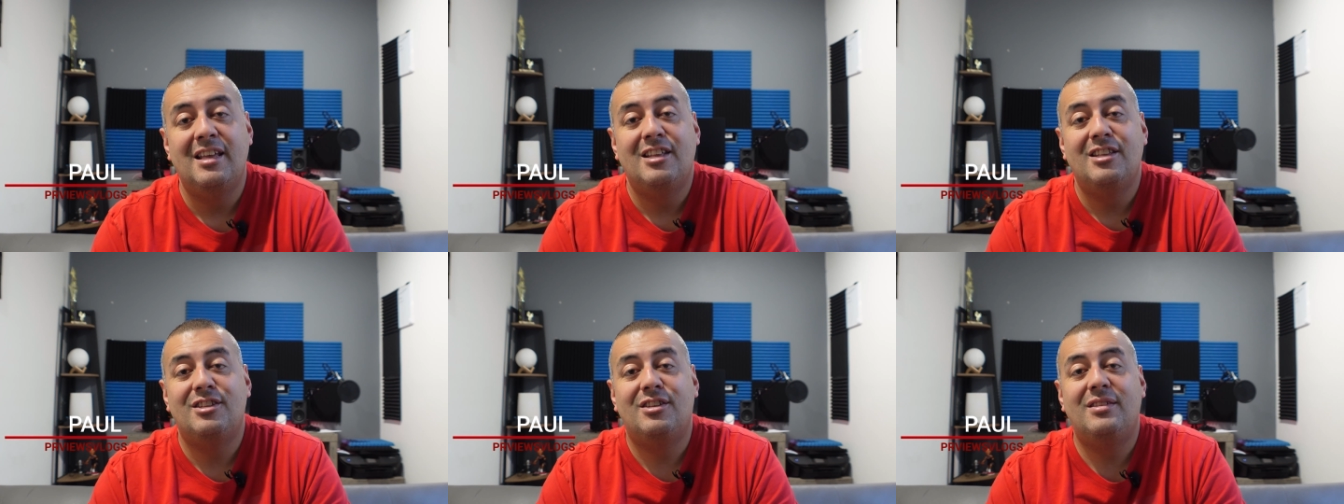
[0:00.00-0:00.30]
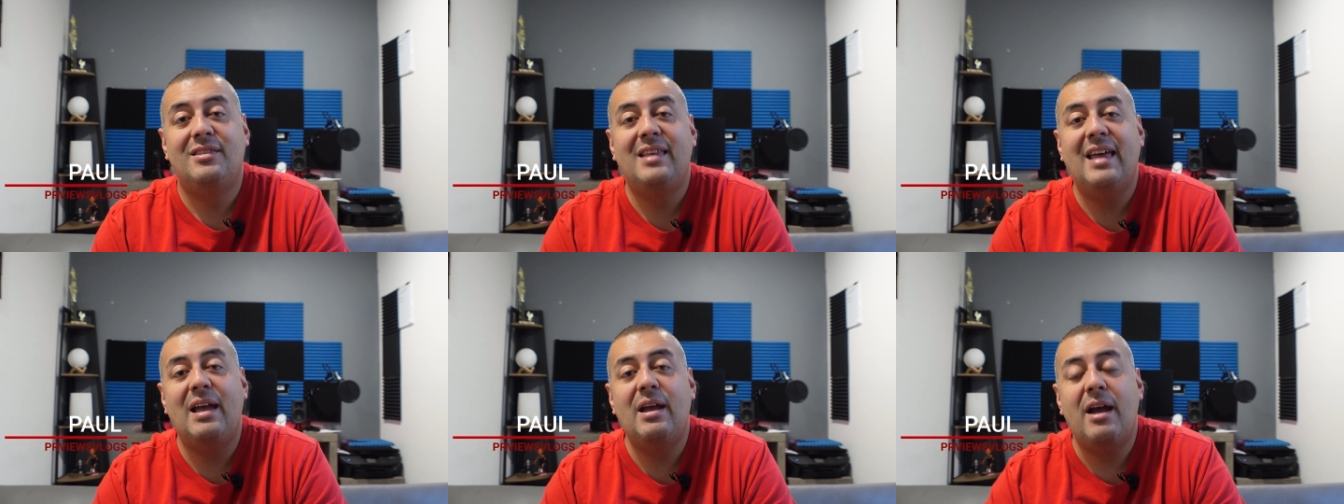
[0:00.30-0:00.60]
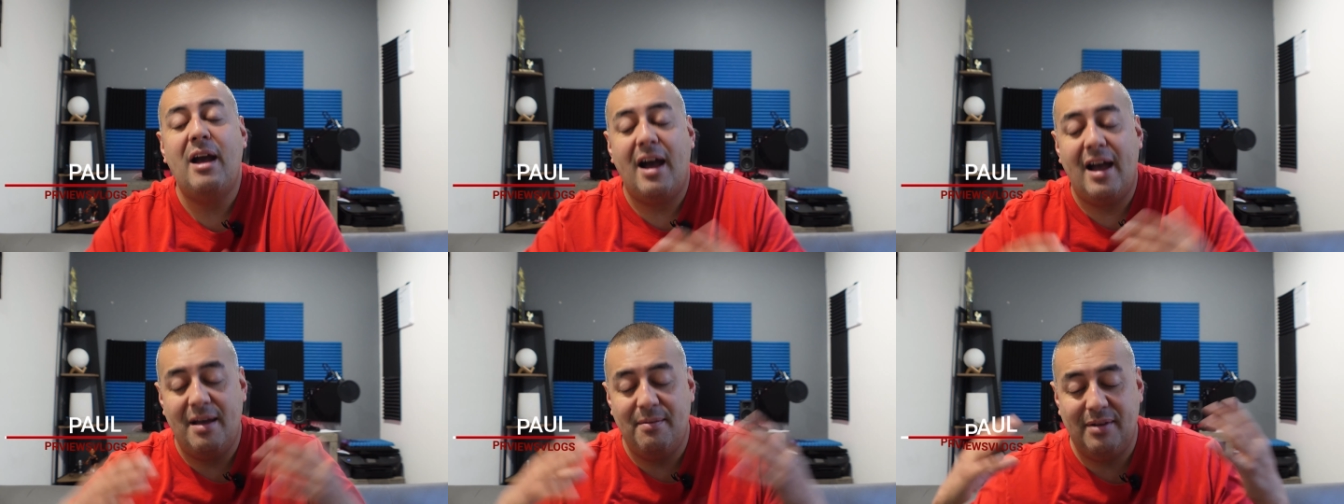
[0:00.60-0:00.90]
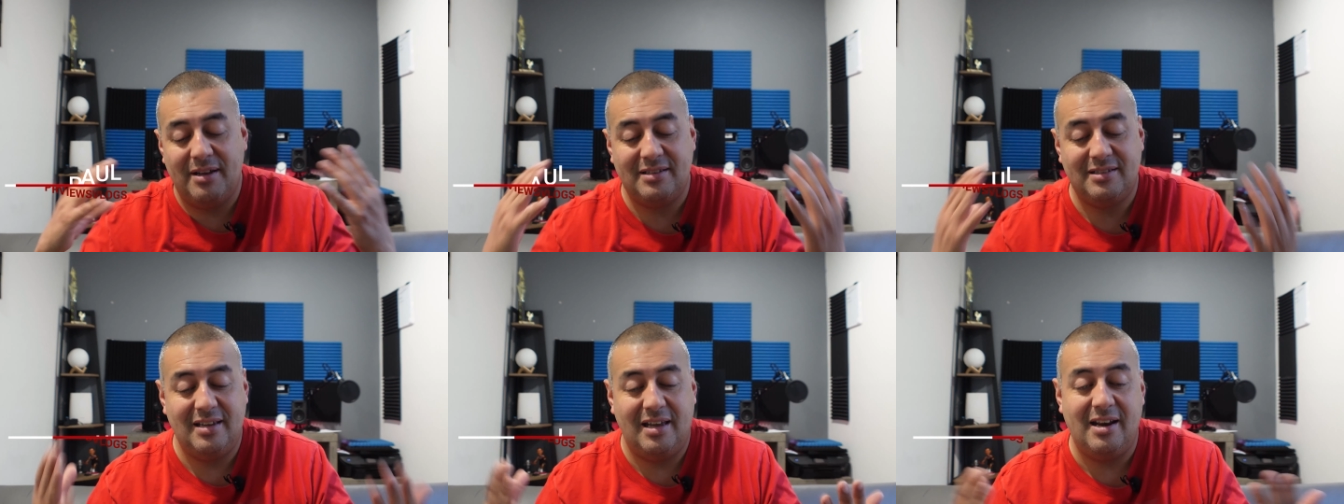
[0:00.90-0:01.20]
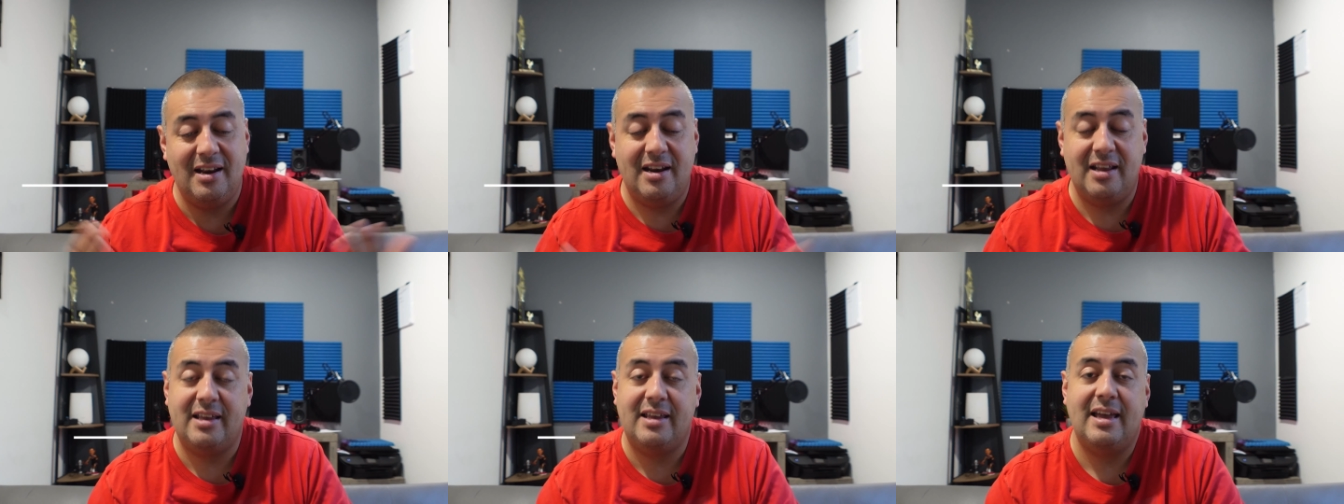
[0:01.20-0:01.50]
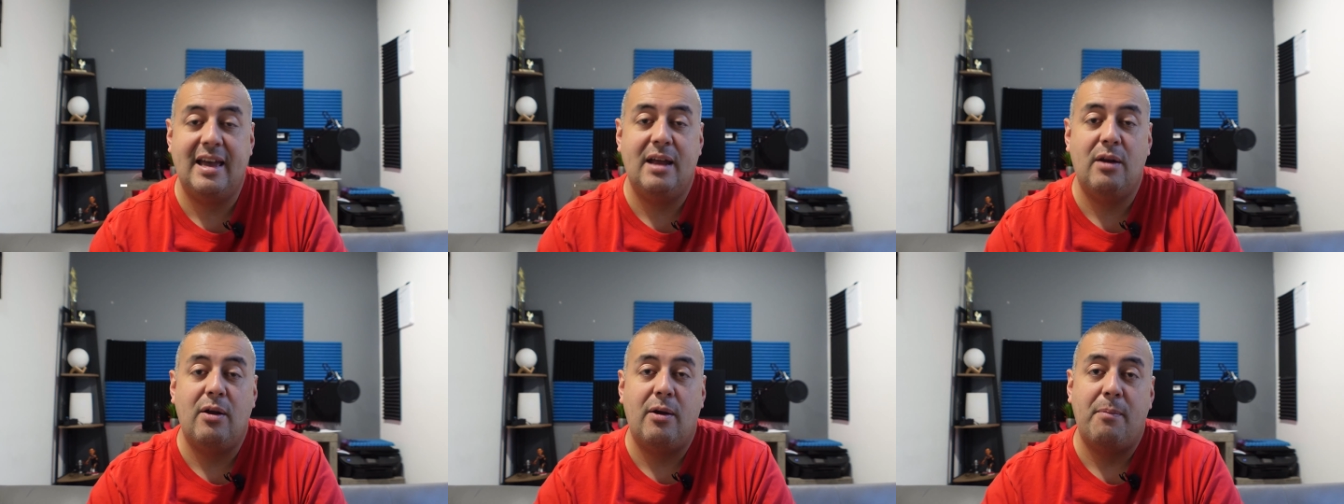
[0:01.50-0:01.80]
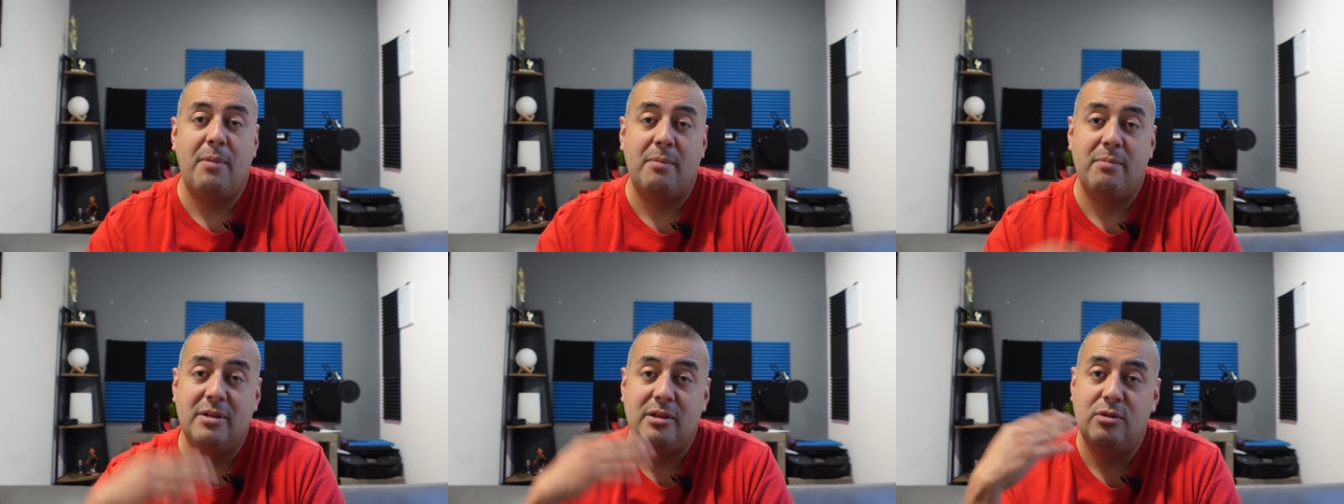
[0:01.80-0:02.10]
today I am excited again. I'm
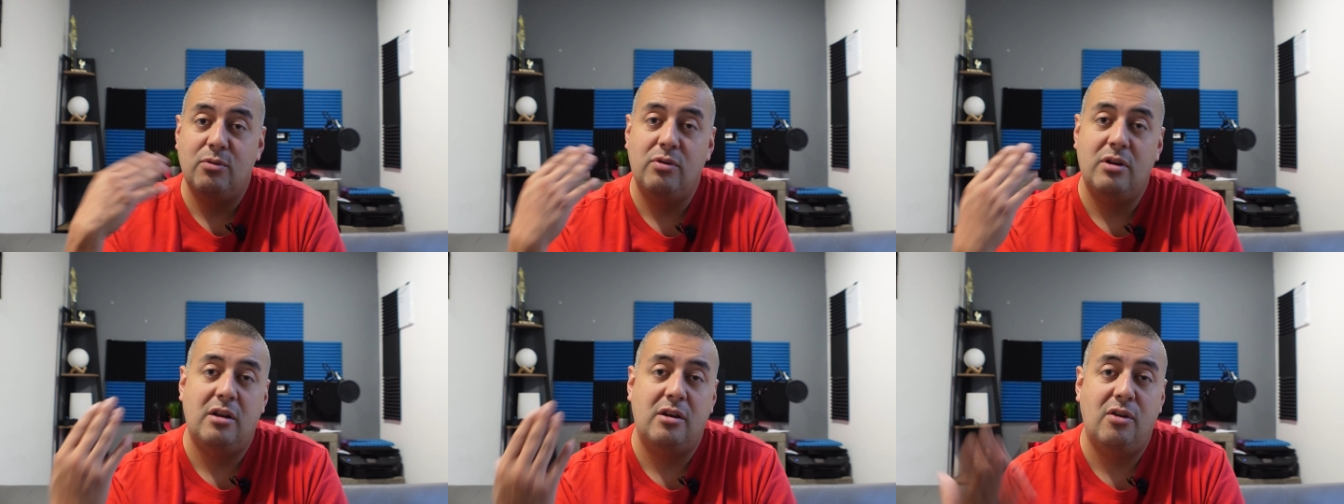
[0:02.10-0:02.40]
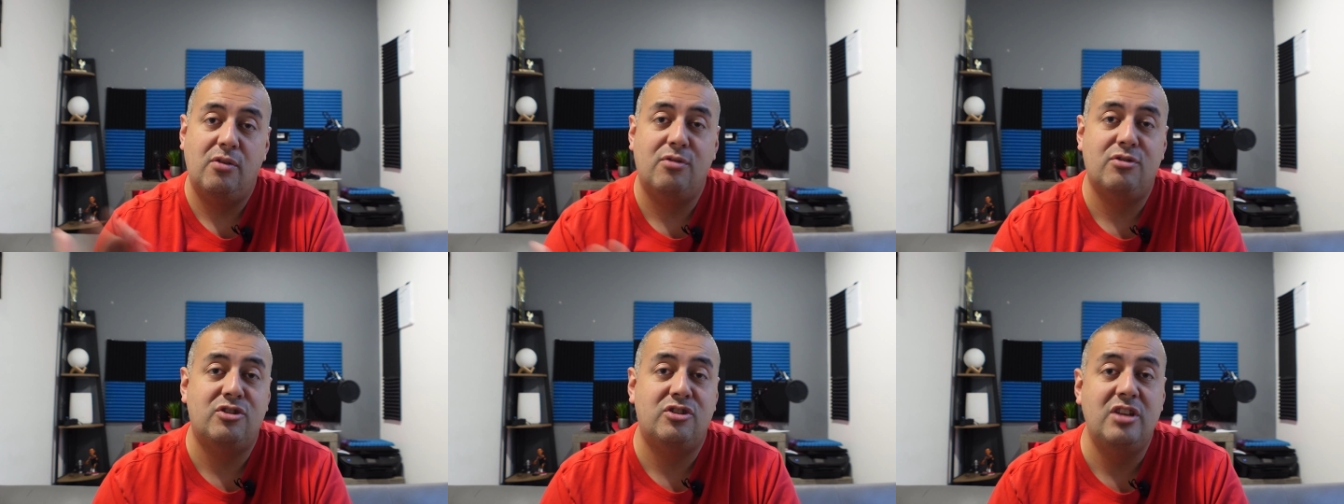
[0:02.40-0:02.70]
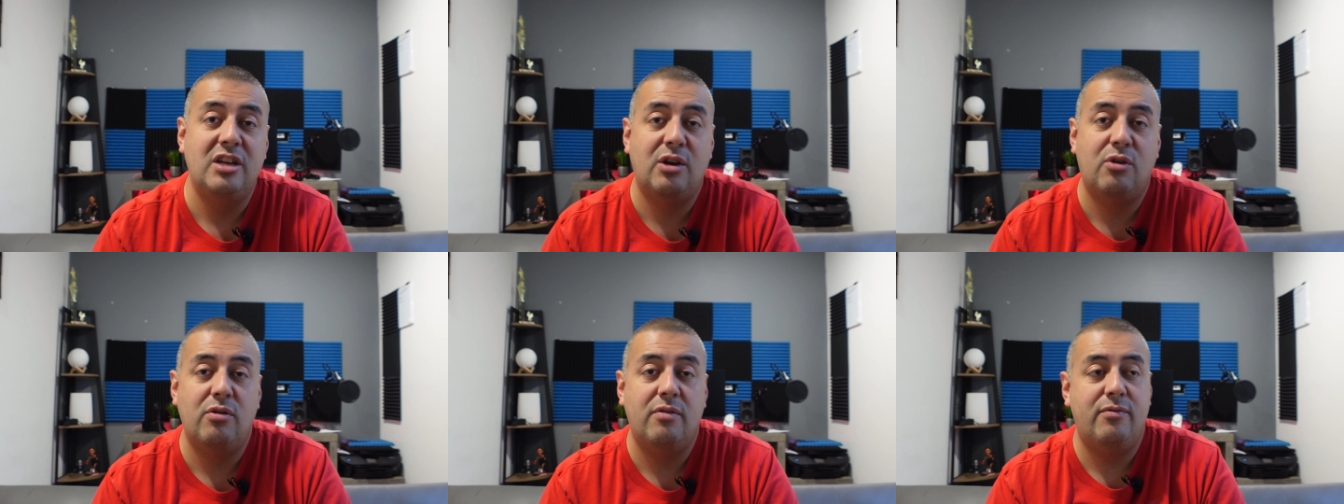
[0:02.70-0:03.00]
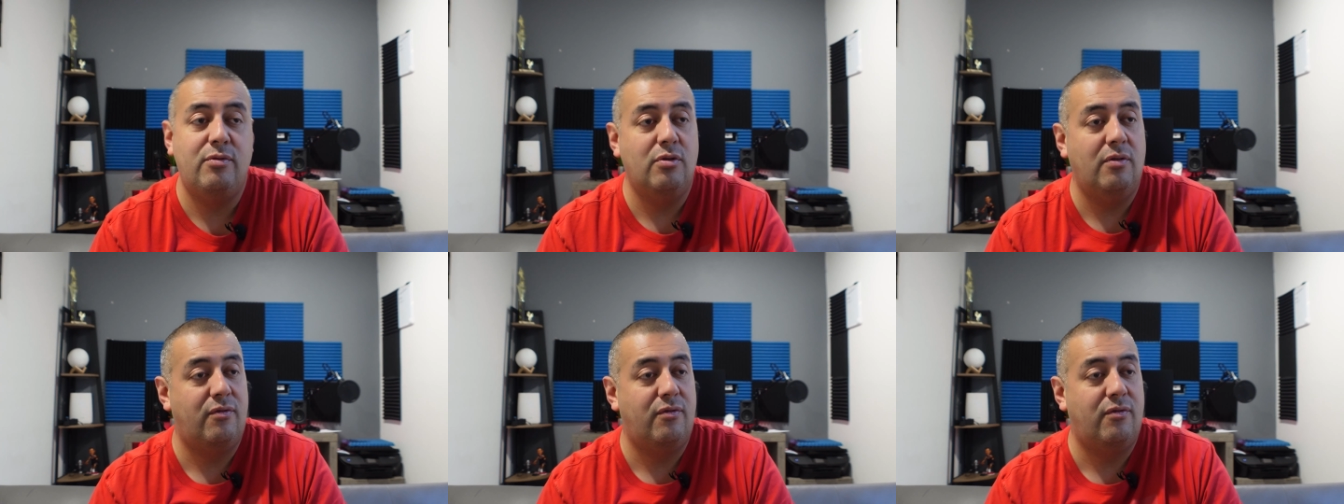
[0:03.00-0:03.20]
going to be doing another sneaker review.